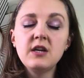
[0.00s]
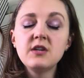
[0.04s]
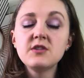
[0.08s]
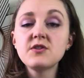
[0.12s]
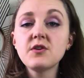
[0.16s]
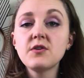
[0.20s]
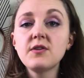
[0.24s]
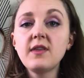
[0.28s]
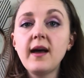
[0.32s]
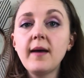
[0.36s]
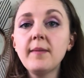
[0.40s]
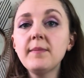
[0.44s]

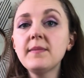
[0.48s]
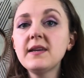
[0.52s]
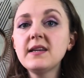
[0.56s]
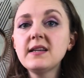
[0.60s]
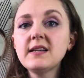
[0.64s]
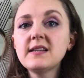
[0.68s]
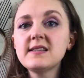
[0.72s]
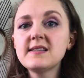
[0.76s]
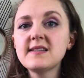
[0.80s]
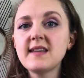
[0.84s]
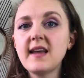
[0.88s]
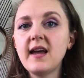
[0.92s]
So that
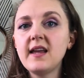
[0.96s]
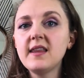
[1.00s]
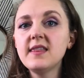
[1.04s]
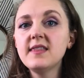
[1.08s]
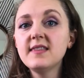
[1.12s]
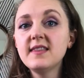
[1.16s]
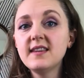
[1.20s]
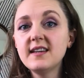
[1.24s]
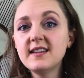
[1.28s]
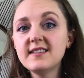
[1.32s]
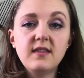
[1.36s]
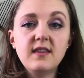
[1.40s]
being said,
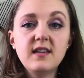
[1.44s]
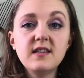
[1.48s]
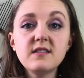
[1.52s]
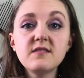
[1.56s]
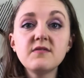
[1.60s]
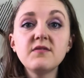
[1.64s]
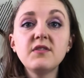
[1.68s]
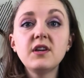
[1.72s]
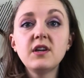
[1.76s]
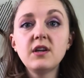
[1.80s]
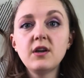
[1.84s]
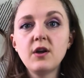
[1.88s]

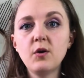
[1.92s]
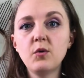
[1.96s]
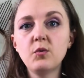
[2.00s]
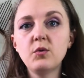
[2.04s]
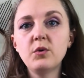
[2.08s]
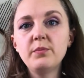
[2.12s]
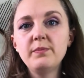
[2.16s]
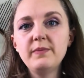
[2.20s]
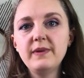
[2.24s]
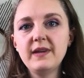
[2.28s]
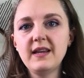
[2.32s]
this video will